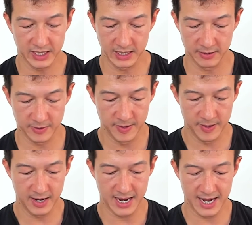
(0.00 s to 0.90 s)
here,
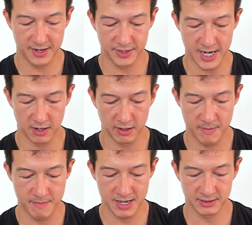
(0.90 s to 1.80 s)
and they are
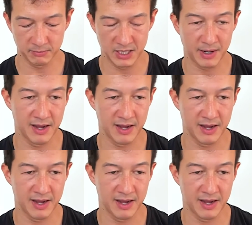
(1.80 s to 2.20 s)
amazing people.